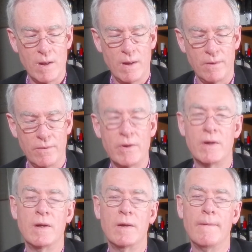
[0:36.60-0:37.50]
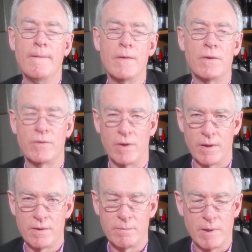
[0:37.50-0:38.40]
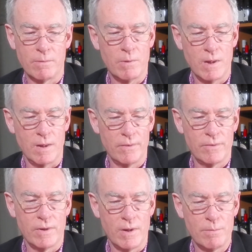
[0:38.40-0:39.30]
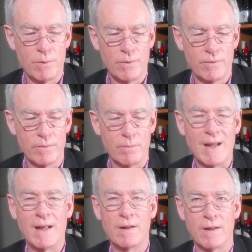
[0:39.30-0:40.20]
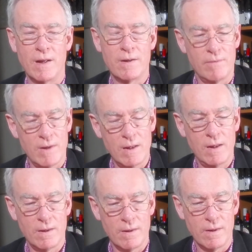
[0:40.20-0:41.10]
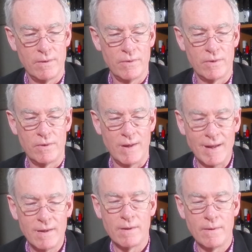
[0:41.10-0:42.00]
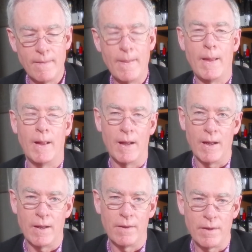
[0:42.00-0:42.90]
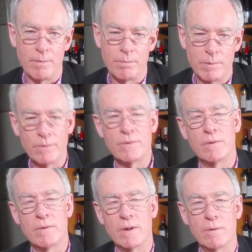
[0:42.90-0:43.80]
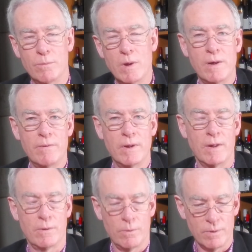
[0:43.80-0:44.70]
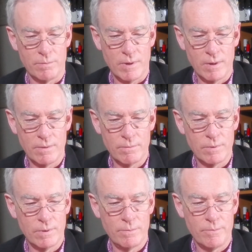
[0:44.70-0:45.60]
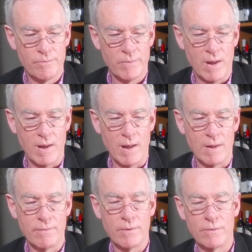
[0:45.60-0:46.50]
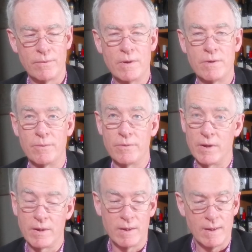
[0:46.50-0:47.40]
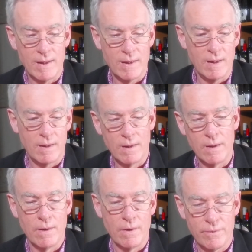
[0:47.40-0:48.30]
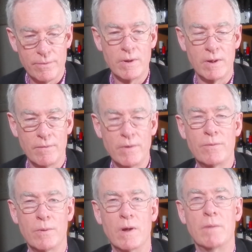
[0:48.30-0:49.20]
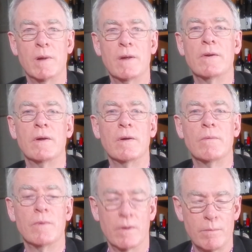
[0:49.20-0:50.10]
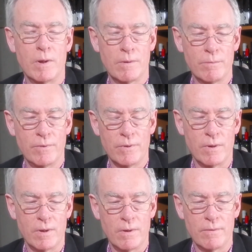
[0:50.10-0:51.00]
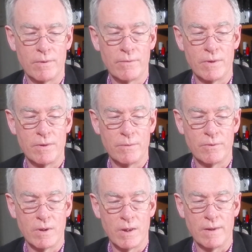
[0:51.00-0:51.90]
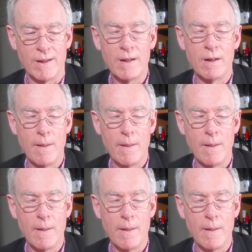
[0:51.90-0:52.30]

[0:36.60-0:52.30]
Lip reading: in Sydney decided to make wine. So they bought some land in the Hunter Valley in 1968, and they built a little winery. They called it Brokenwood, and the first vintage was 1983 of this wine, but Brokenwood's first vintage was earlier than that,